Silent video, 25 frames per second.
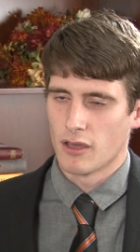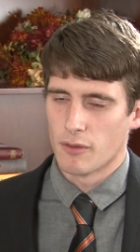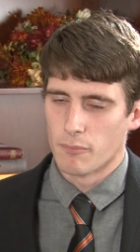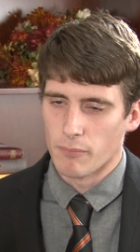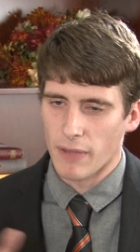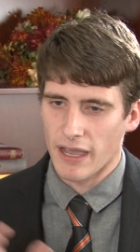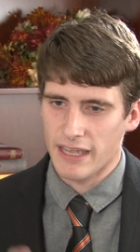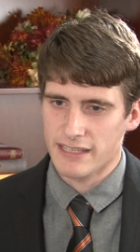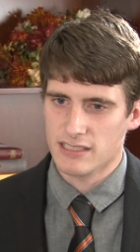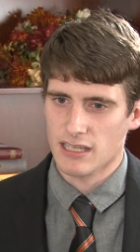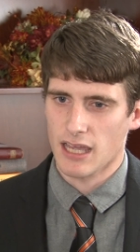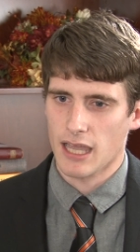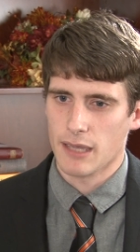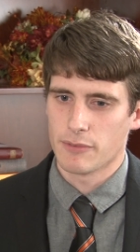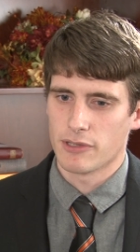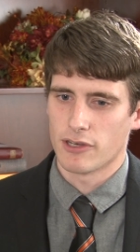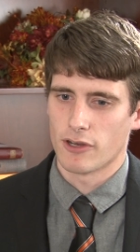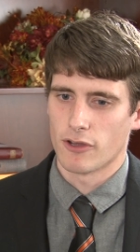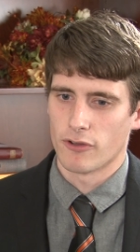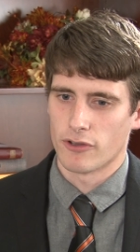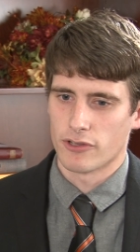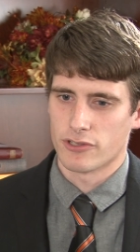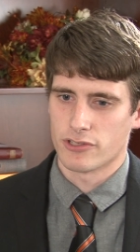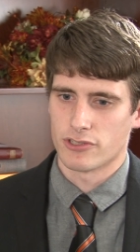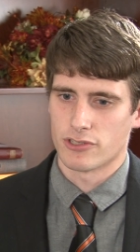My time at
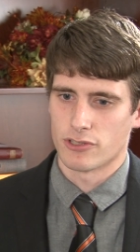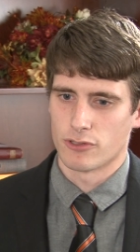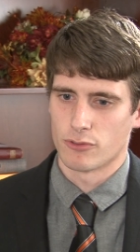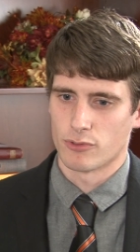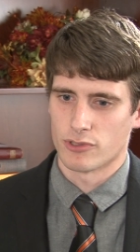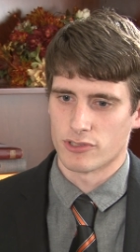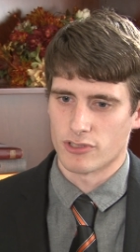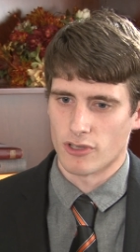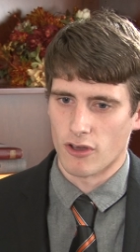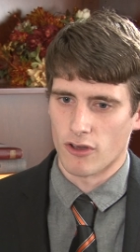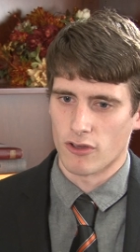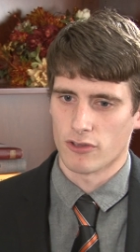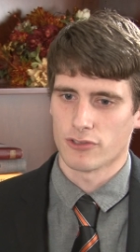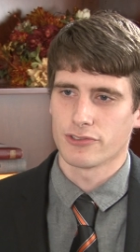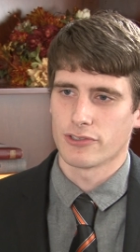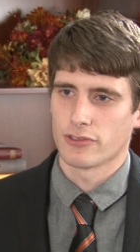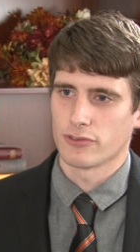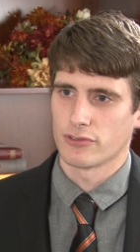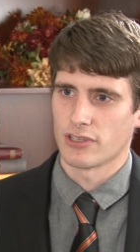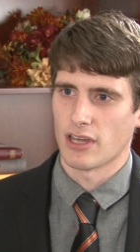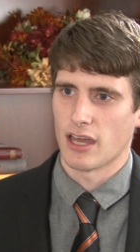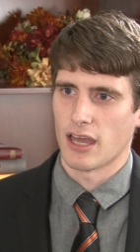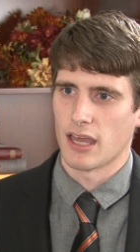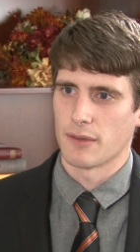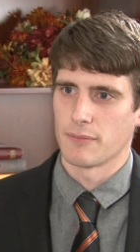O S U was also
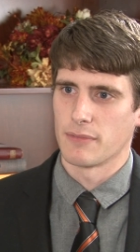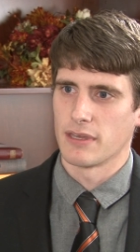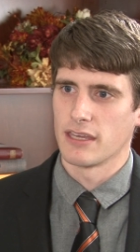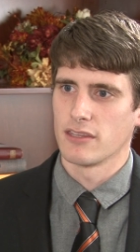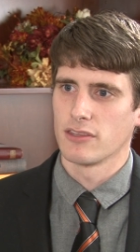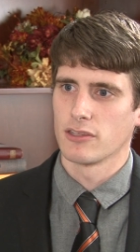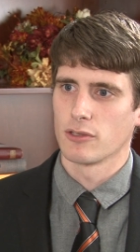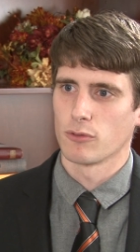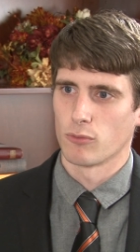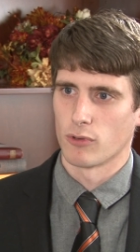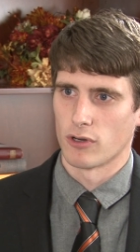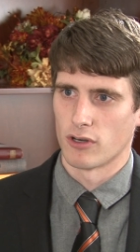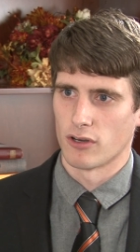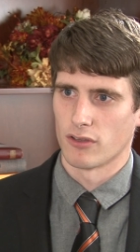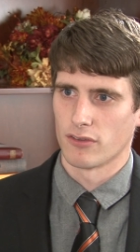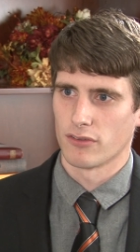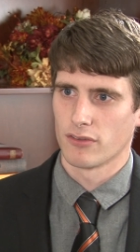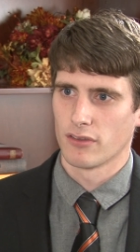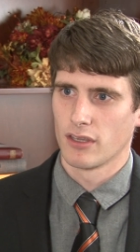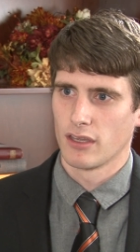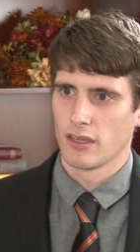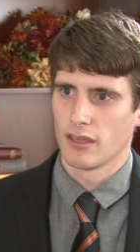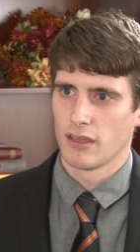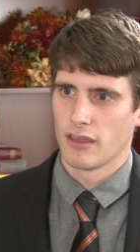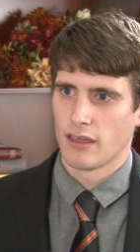time in the world,
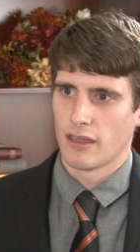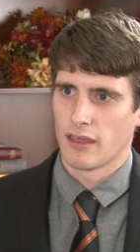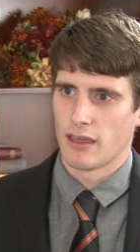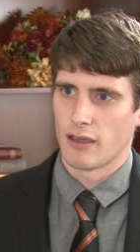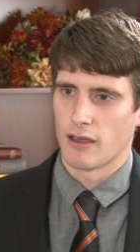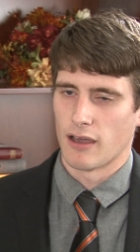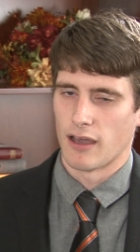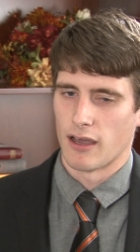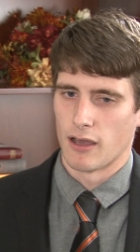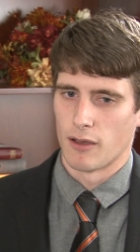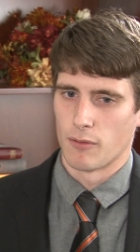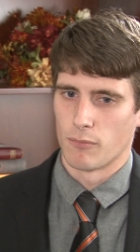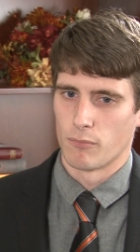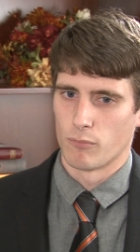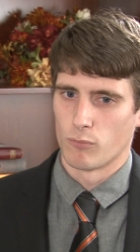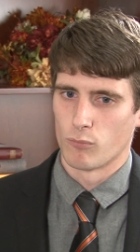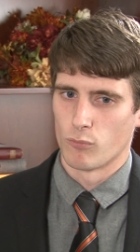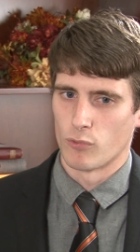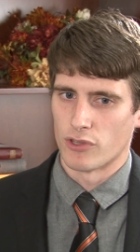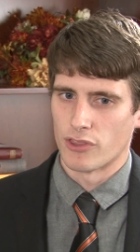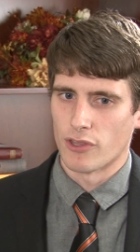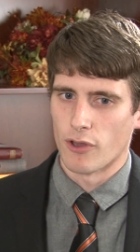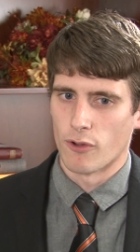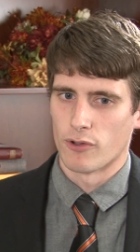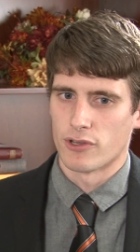um,
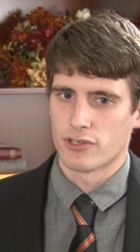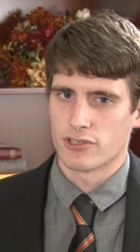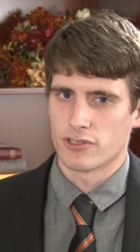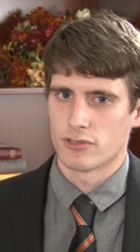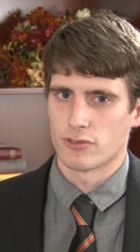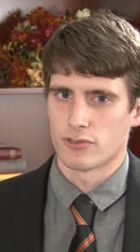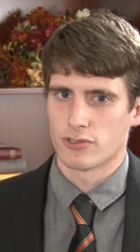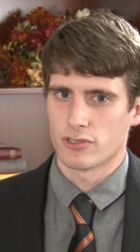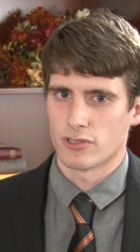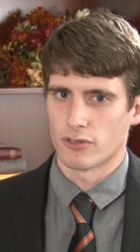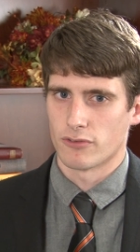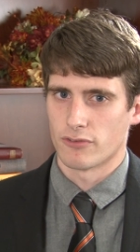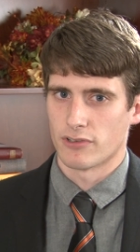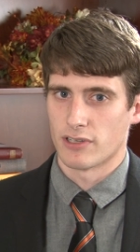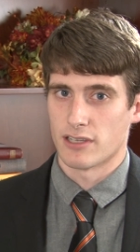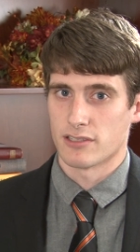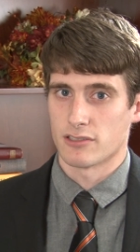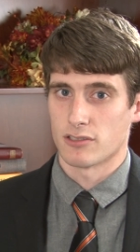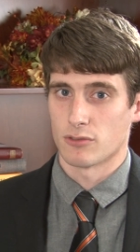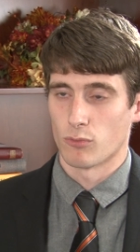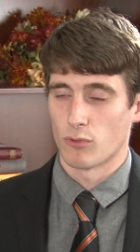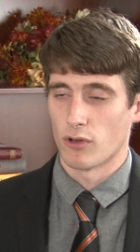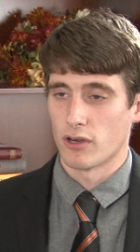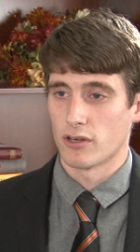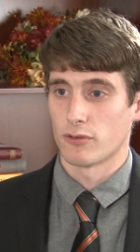with O S U serving
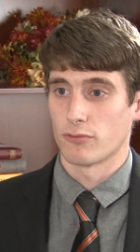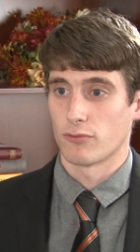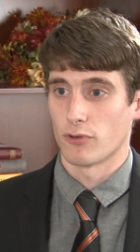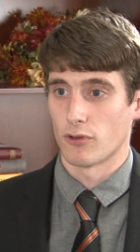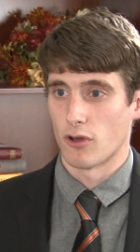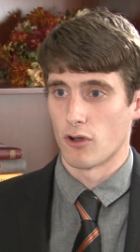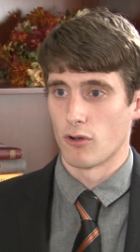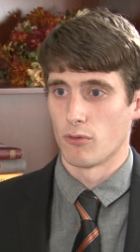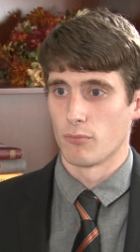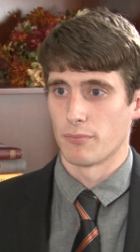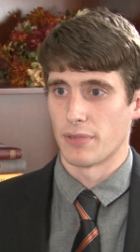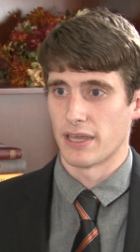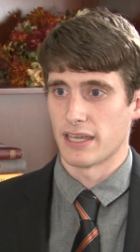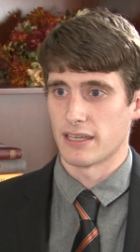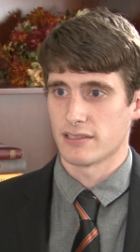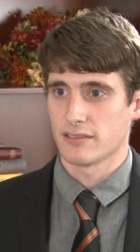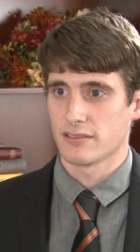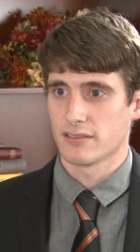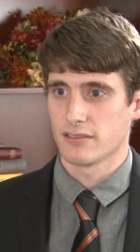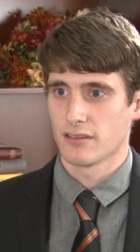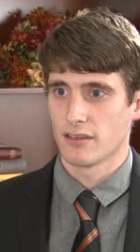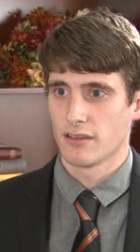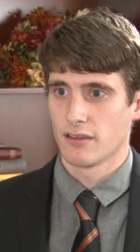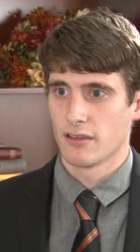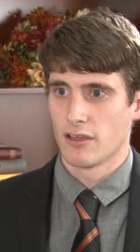as a wonderful home
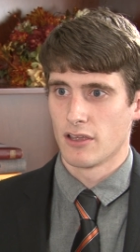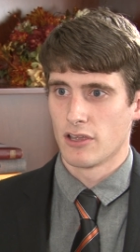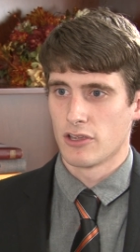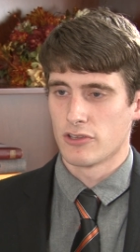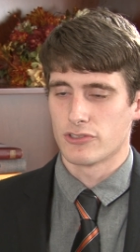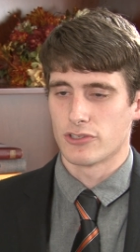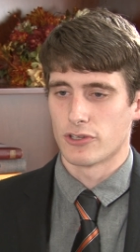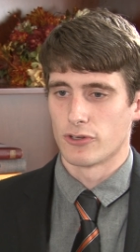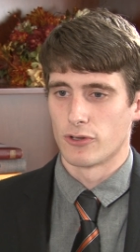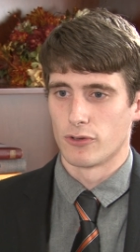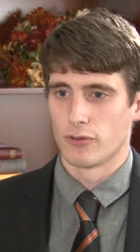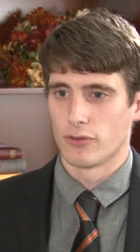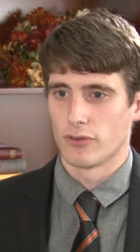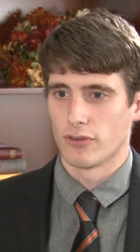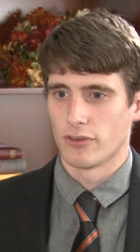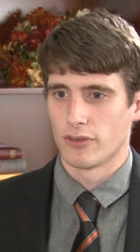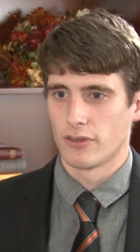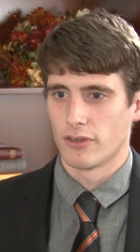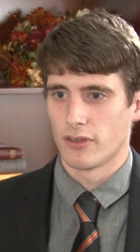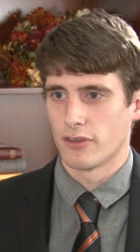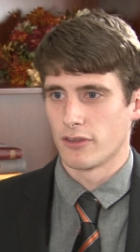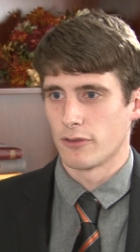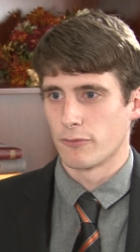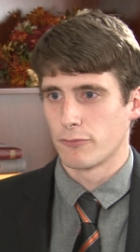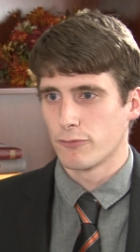base. So
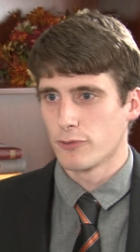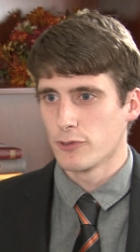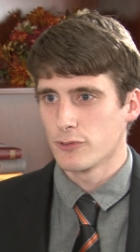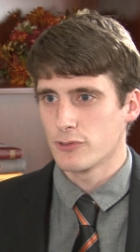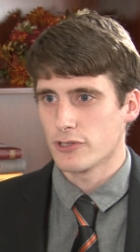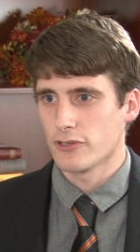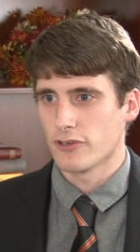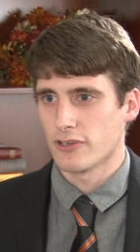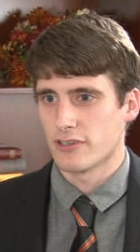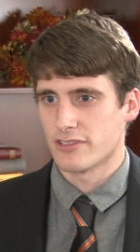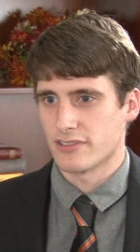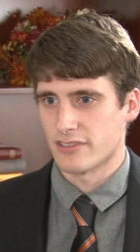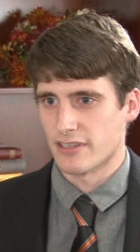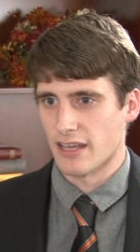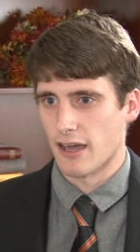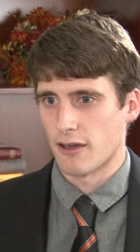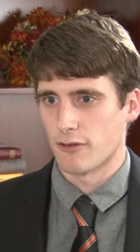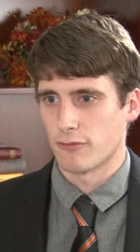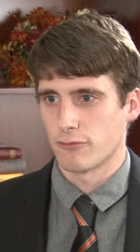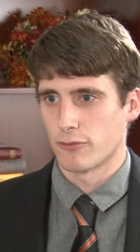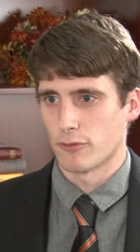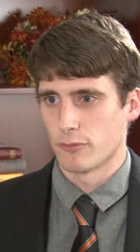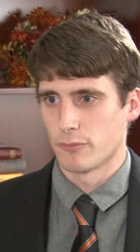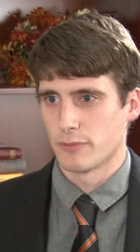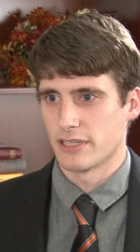the future is now
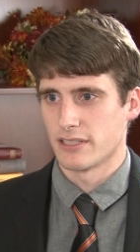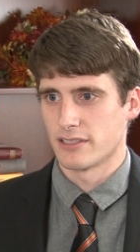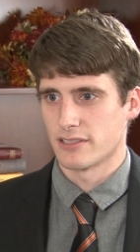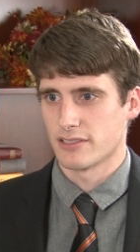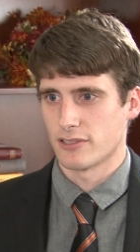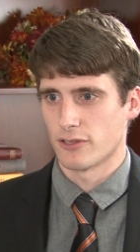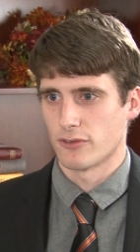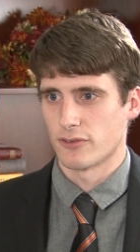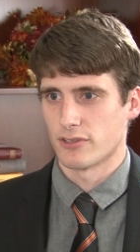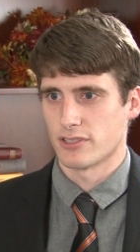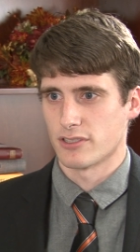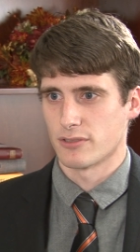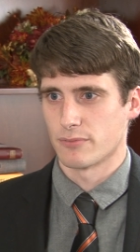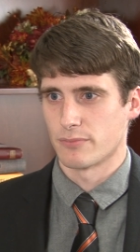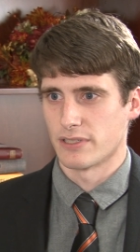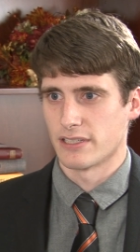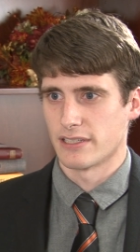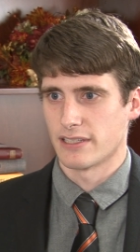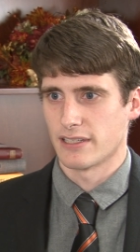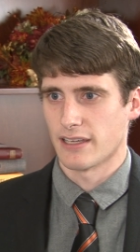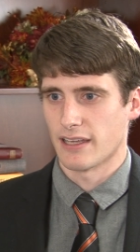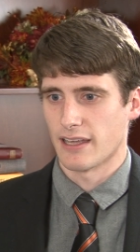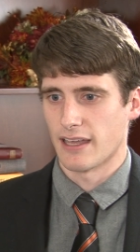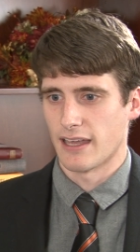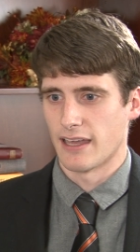for me, so to speak,
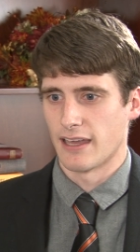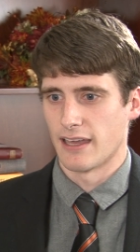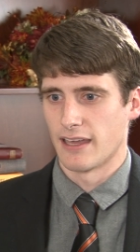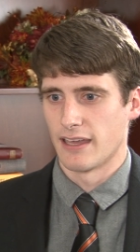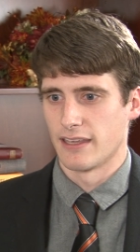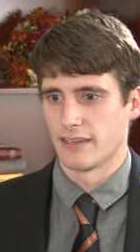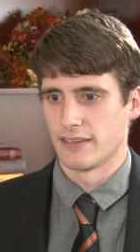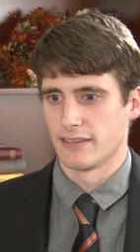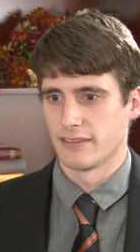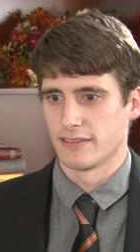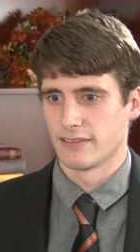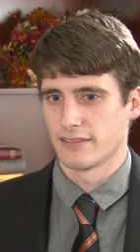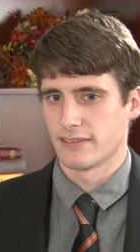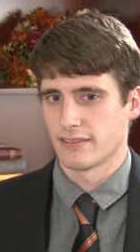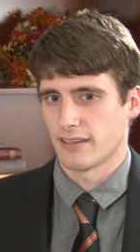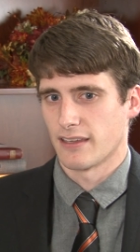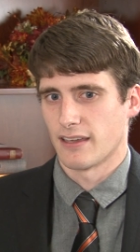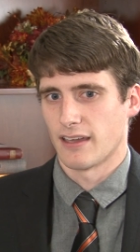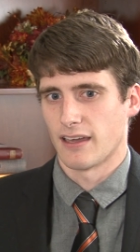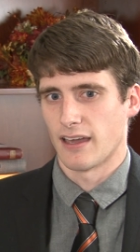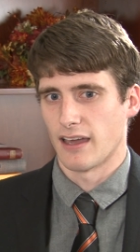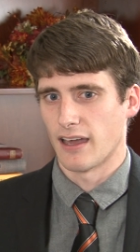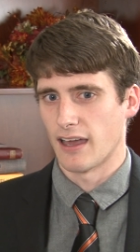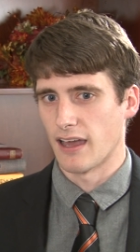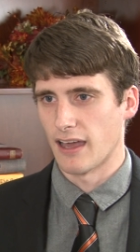and
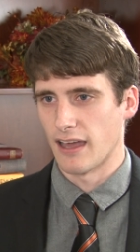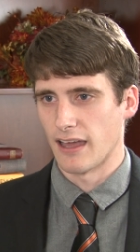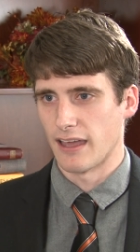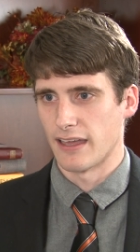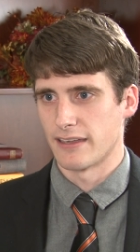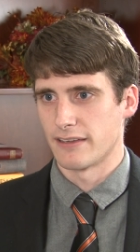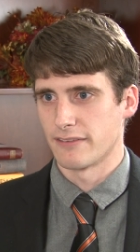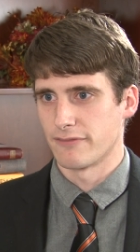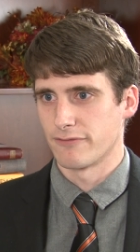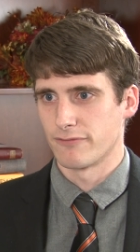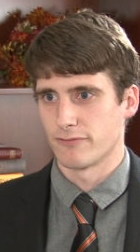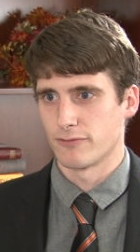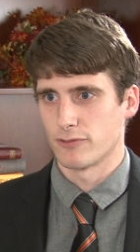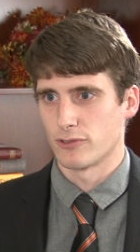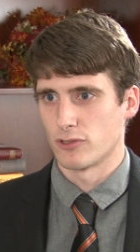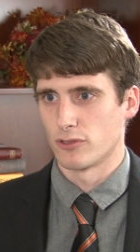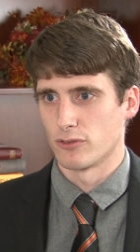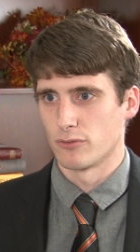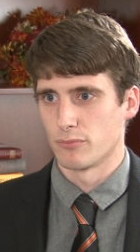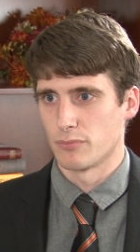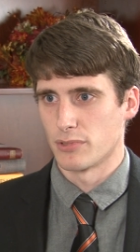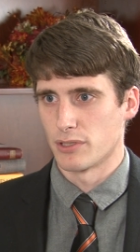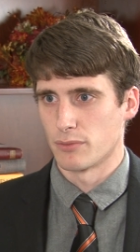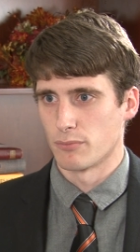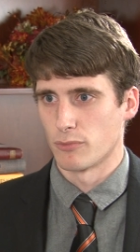I
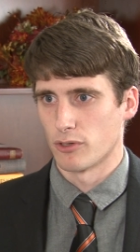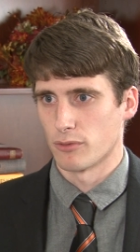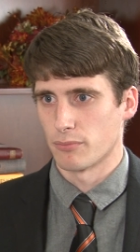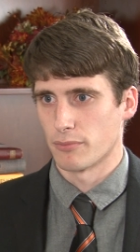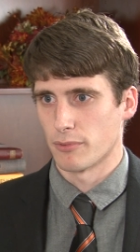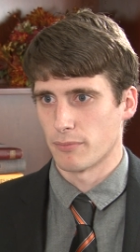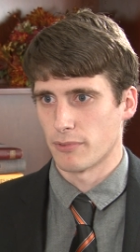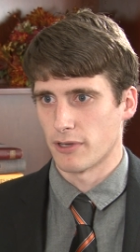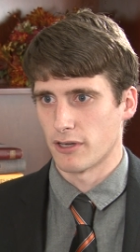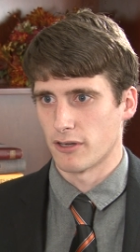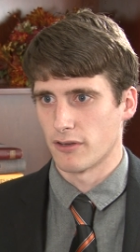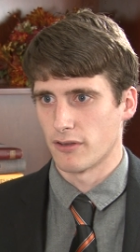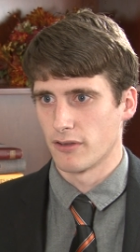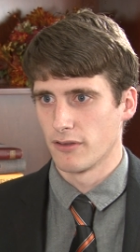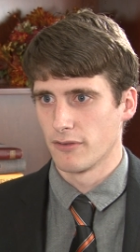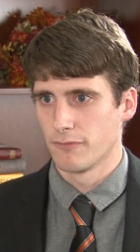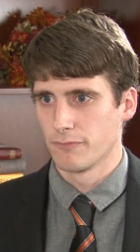couldn't be more prepared.